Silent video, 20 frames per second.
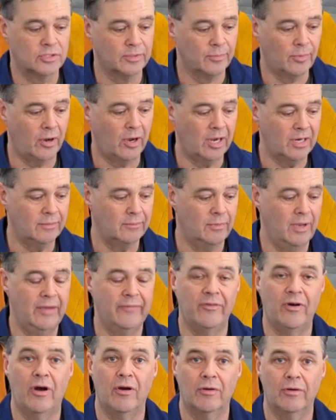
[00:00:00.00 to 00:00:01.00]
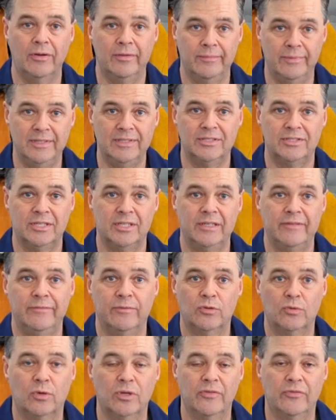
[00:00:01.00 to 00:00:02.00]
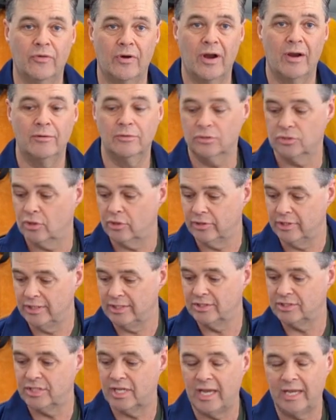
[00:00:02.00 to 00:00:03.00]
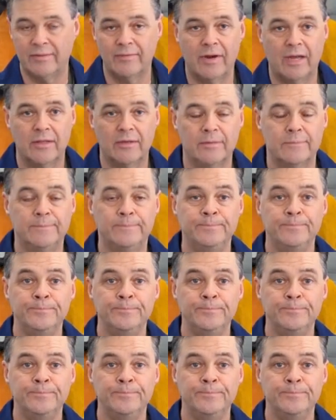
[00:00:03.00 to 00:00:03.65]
The bottom have already been sitting for 24 hours on the inside, rather.